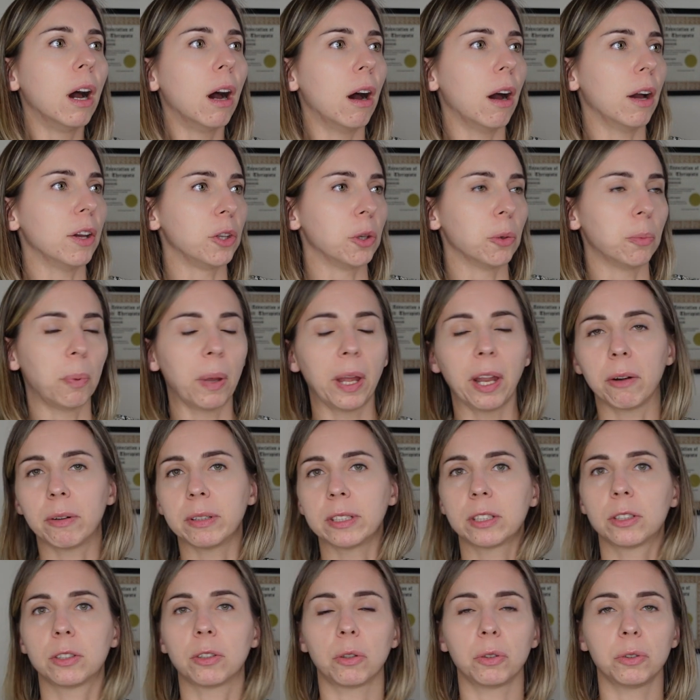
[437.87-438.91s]
uh, your
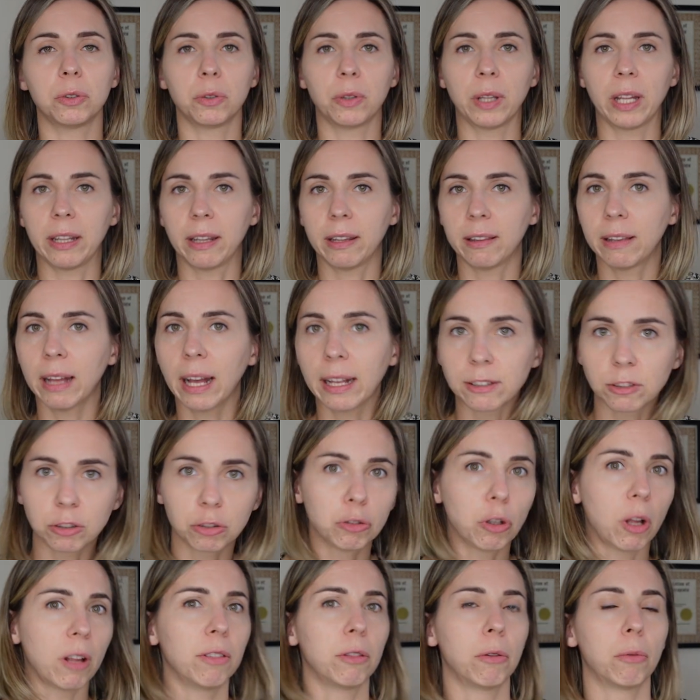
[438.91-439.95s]
parents told you that that's
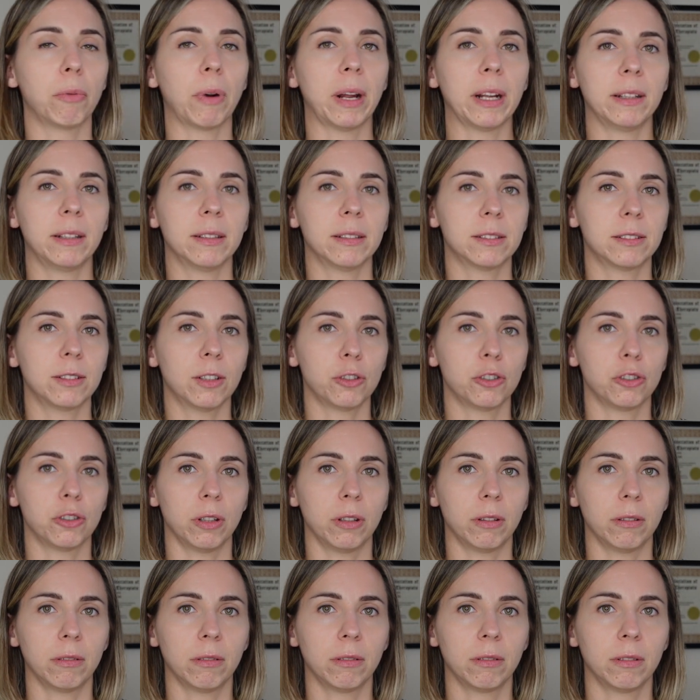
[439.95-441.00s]
not the right
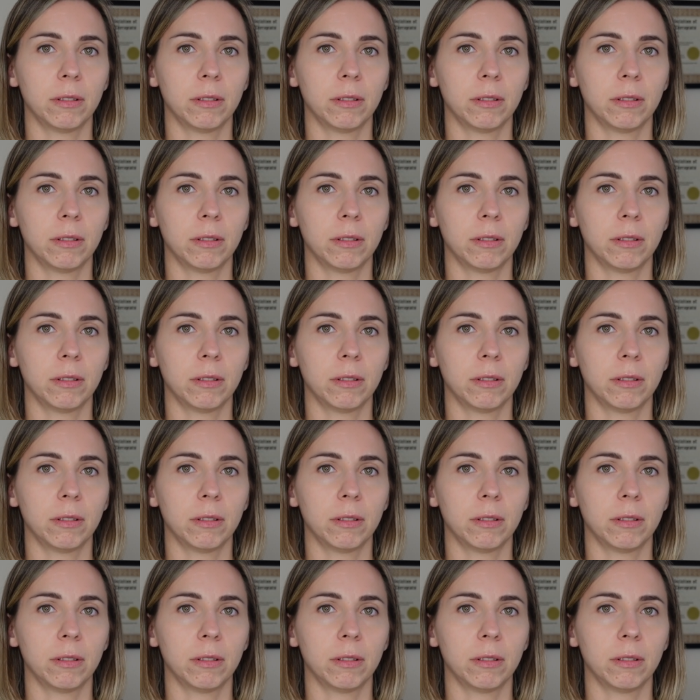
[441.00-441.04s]
decision.